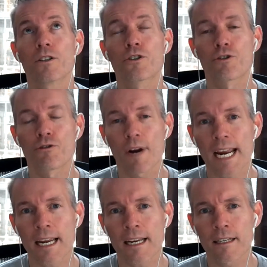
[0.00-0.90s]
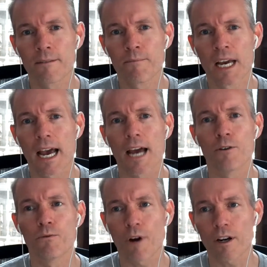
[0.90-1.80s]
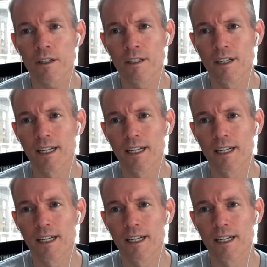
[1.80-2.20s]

train, and run